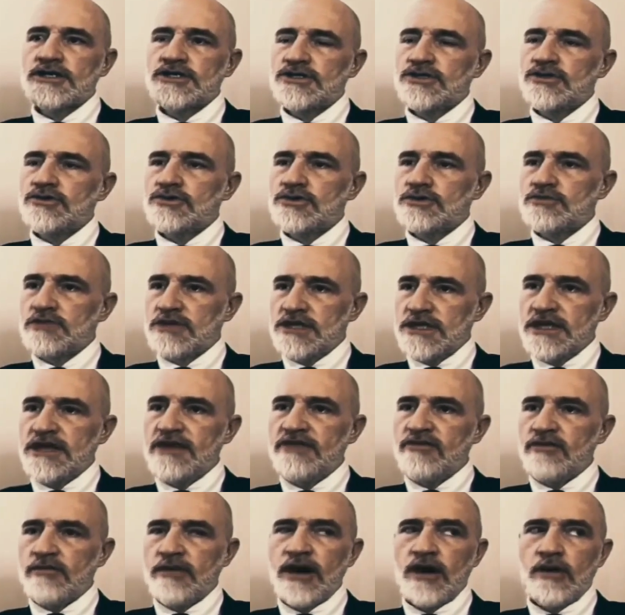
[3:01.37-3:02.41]
Jews
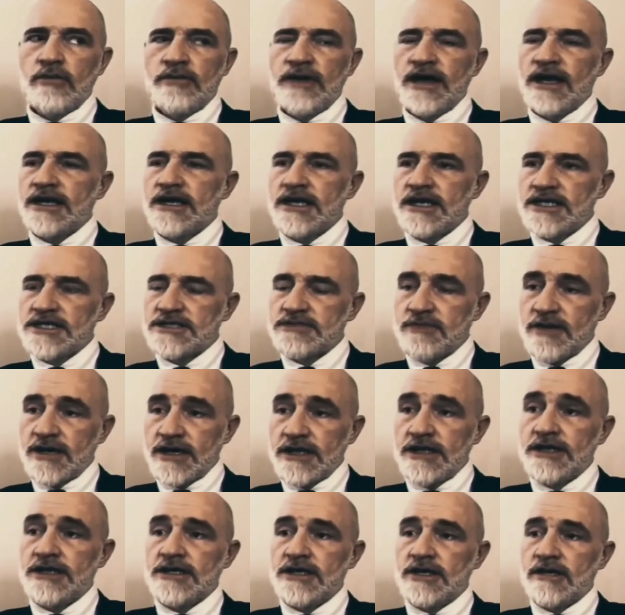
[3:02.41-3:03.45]
believe about Bani
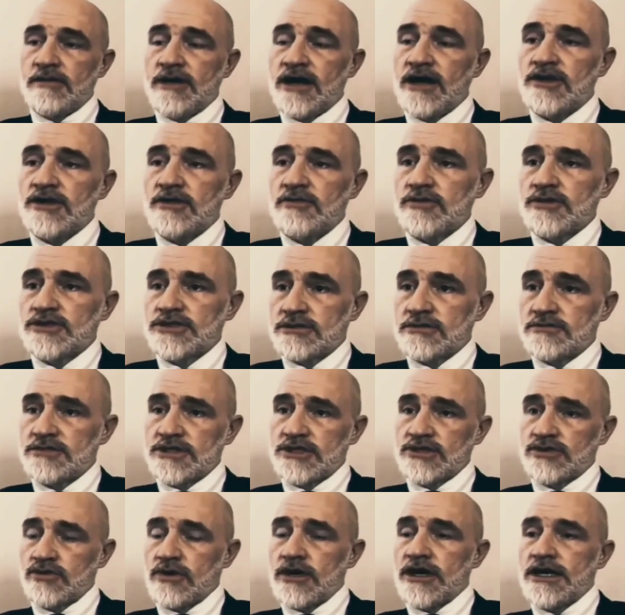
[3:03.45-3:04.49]
Ismail, about the Muslims,
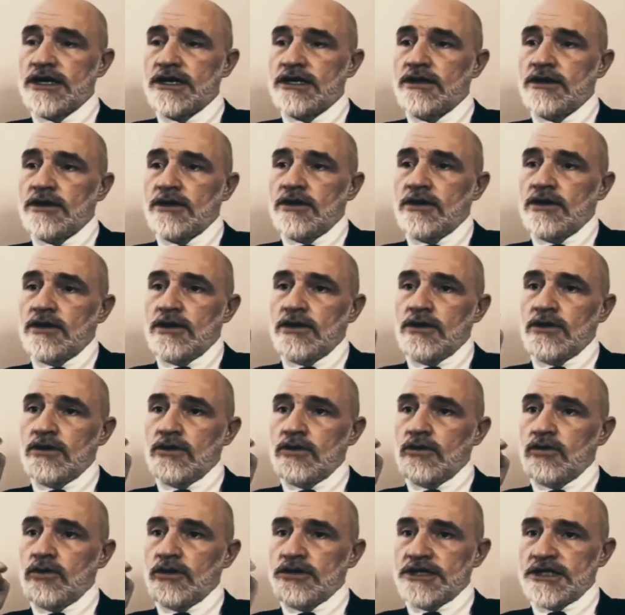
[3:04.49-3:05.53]
is right.
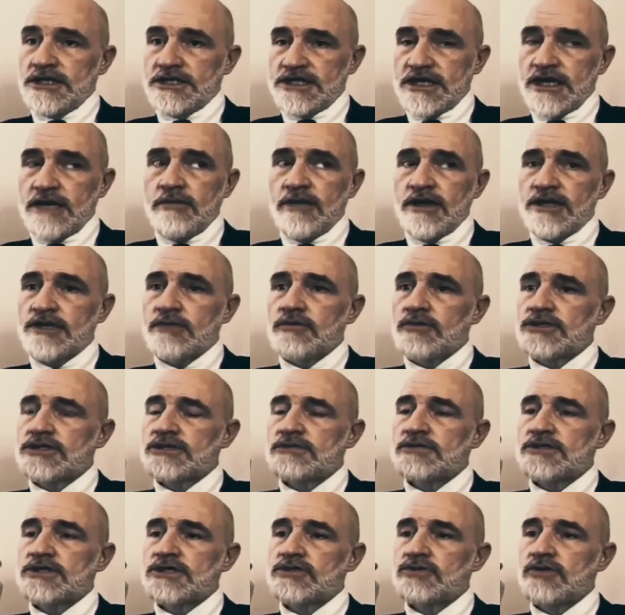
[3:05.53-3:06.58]
What they say about the
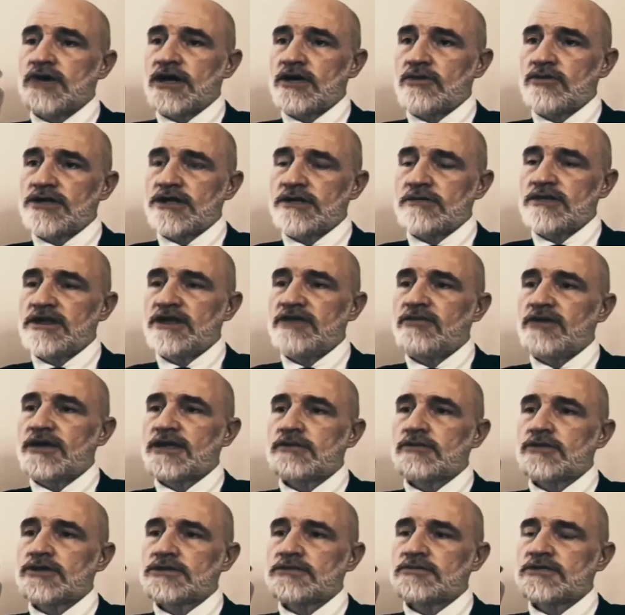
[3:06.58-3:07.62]
Muslims is right. What they believe about
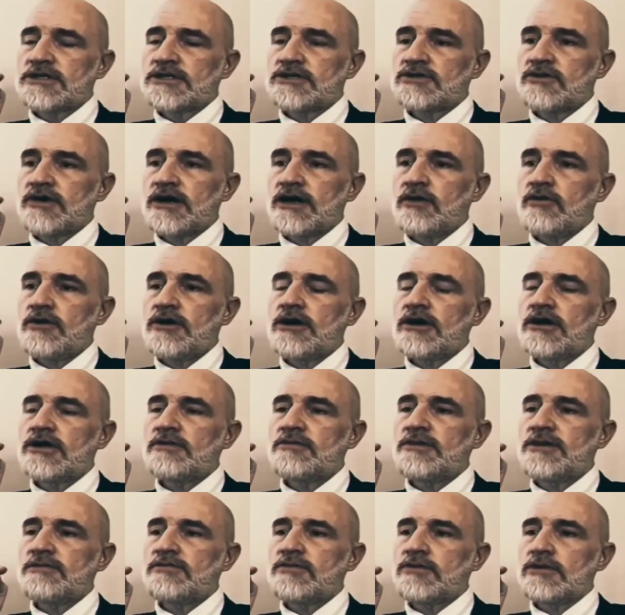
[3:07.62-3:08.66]
the Muslims is right. We are the
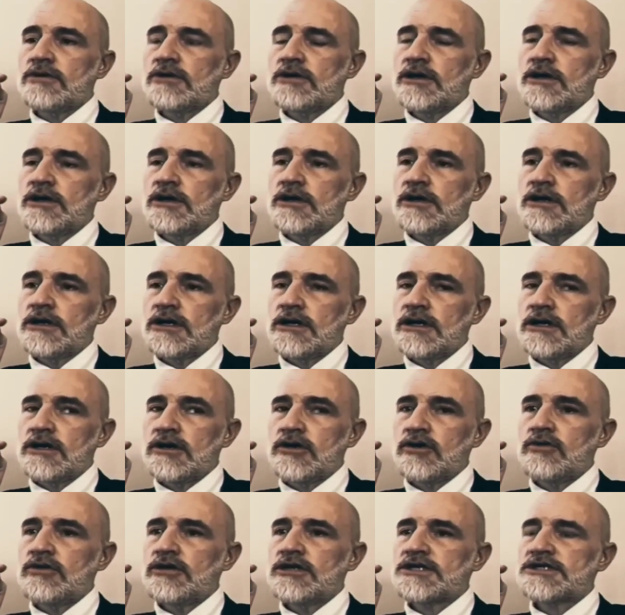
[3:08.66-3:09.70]
people
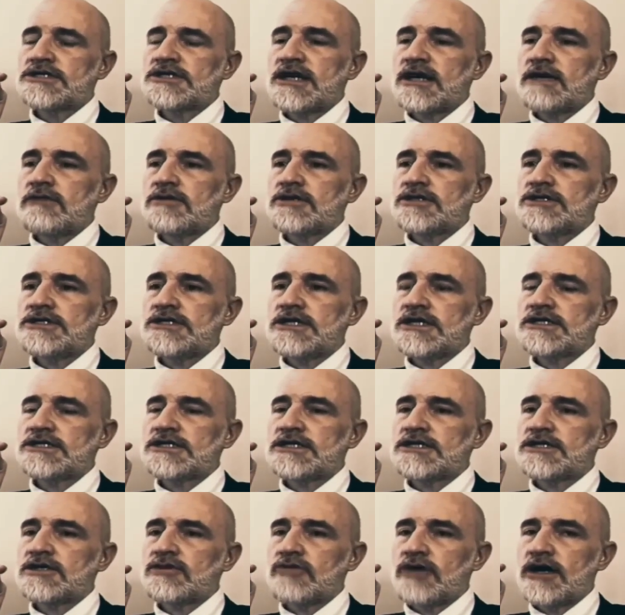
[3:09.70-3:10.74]
who will establish
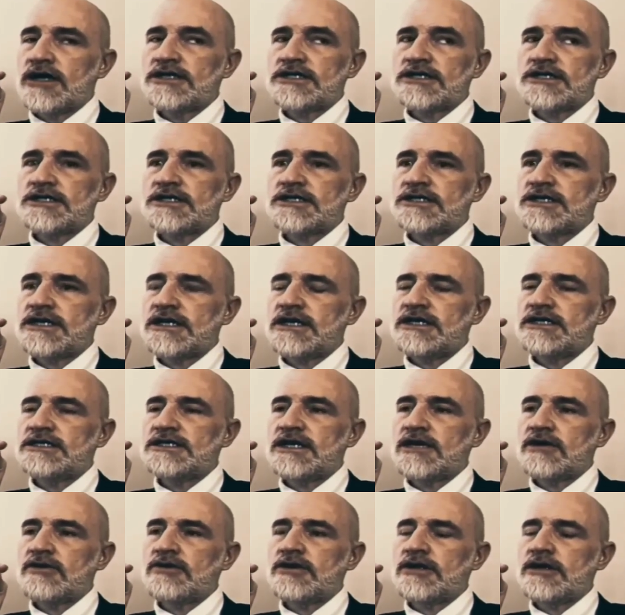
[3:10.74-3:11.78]
justice and righteousness and
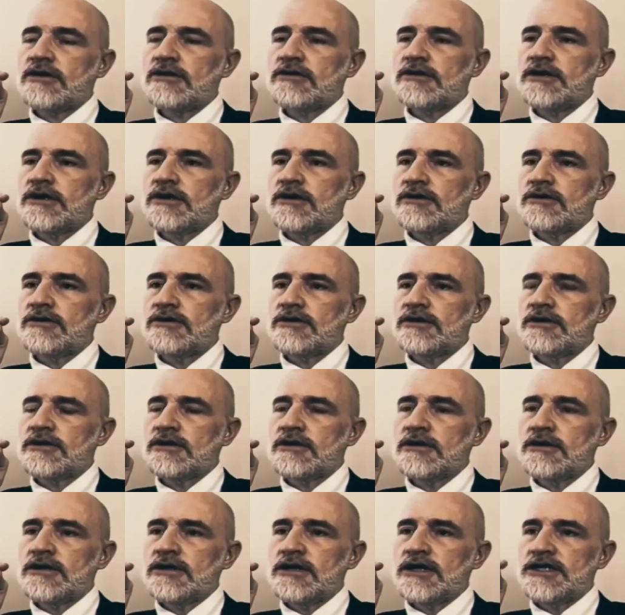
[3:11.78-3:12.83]
integrity on the earth.
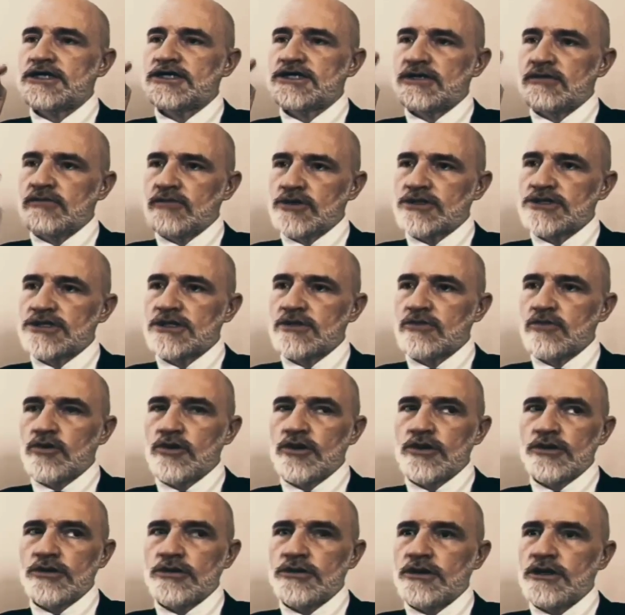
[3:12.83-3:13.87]
It's the Muslim
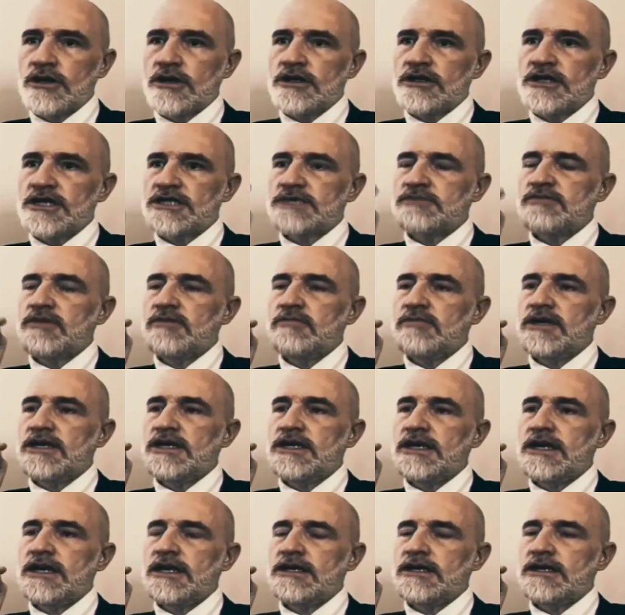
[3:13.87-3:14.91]
world that's been
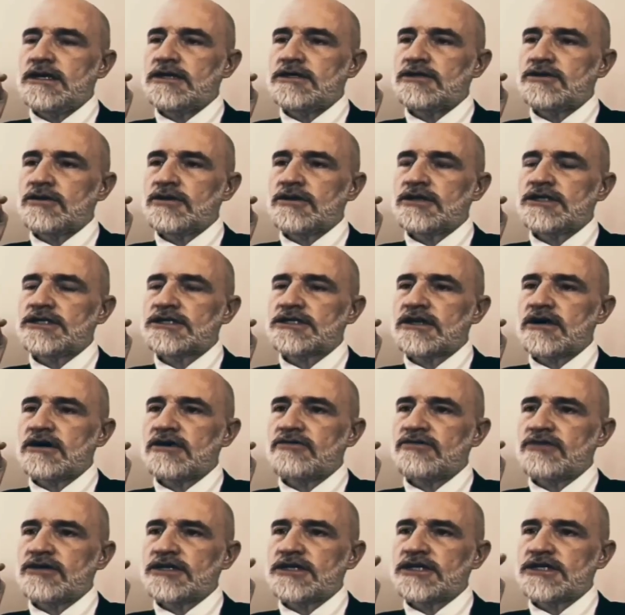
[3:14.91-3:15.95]
mediating during this
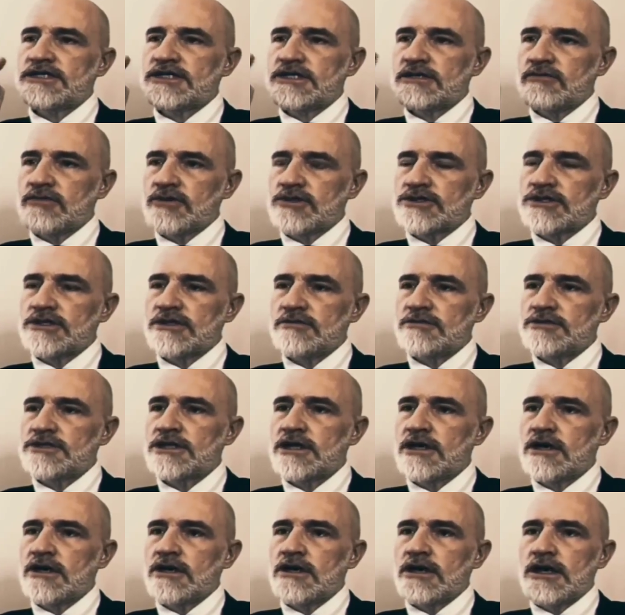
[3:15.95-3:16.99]
conflict. It's the Muslims
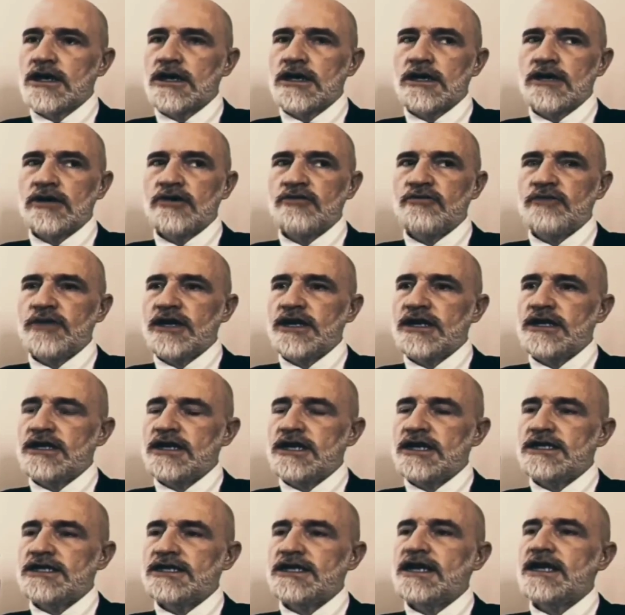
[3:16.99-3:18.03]
who've been
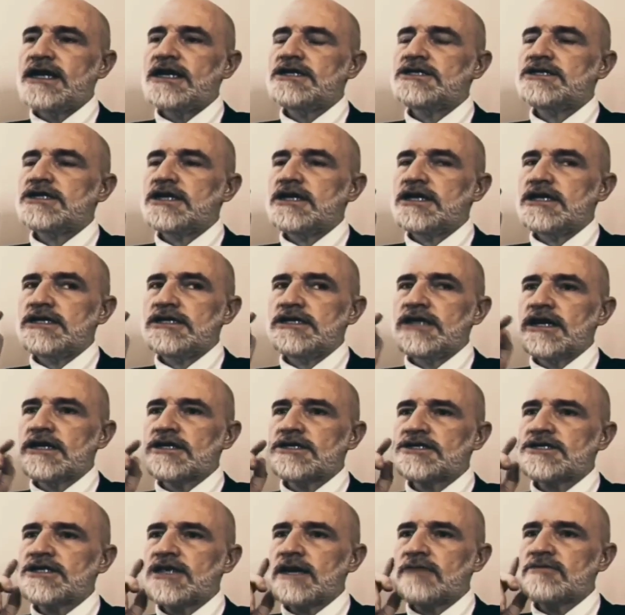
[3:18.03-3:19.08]
engaging in
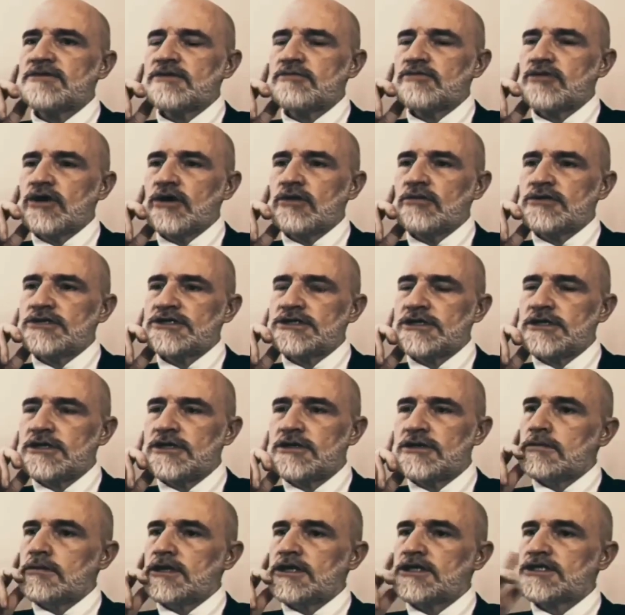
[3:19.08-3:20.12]
nonstop diplomacy.
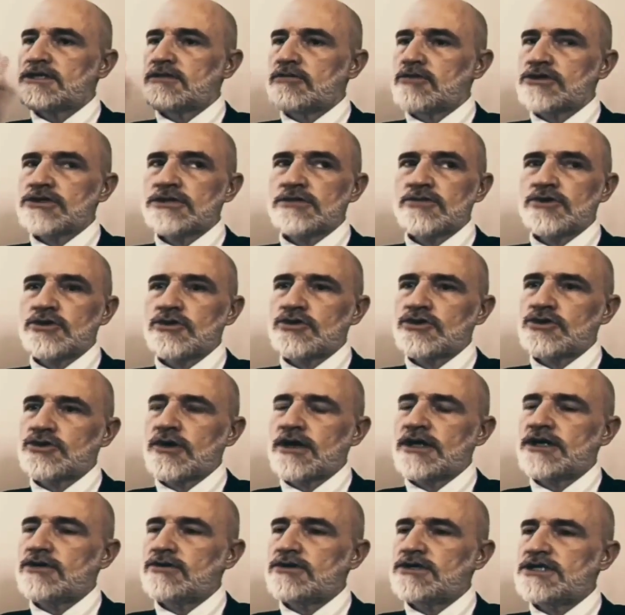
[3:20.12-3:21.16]
It's the Muslims who are
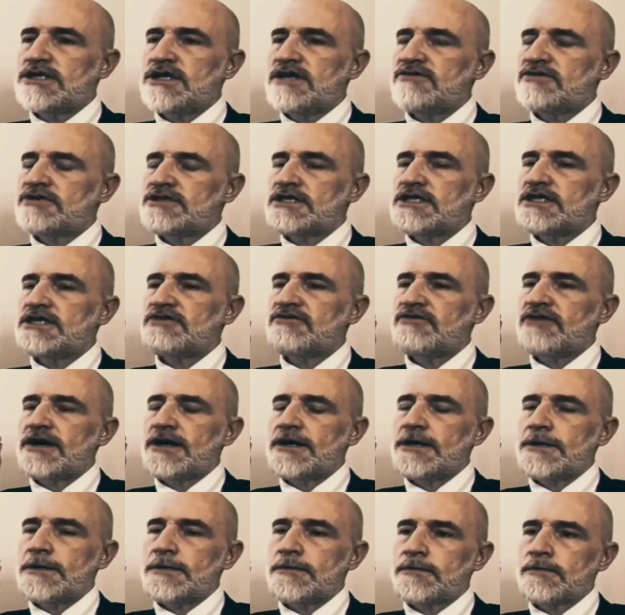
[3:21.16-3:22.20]
trying to achieve a
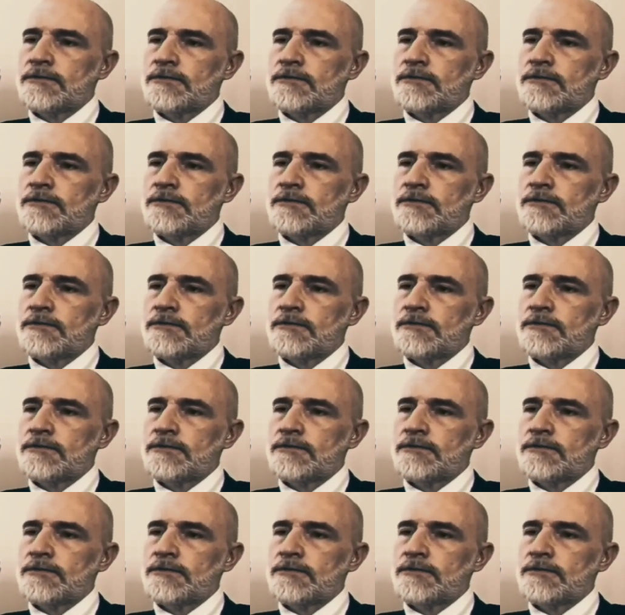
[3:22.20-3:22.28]
ceasefire.